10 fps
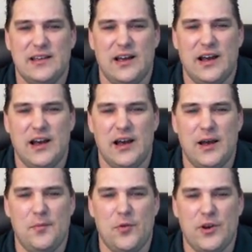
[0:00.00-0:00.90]

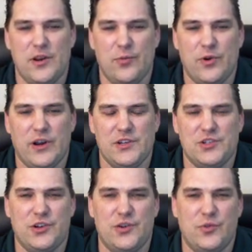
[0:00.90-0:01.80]
where it can
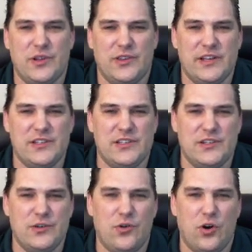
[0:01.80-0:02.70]
show you what things to
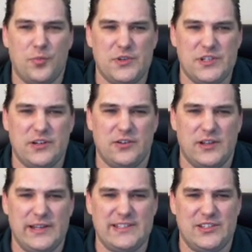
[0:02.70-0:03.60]
do, or
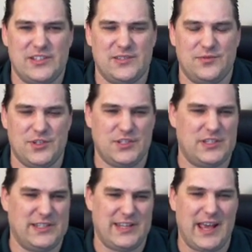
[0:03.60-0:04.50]
particularly just
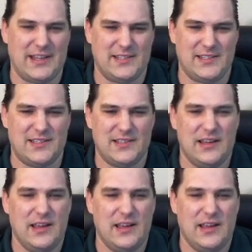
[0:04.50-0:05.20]
the tests.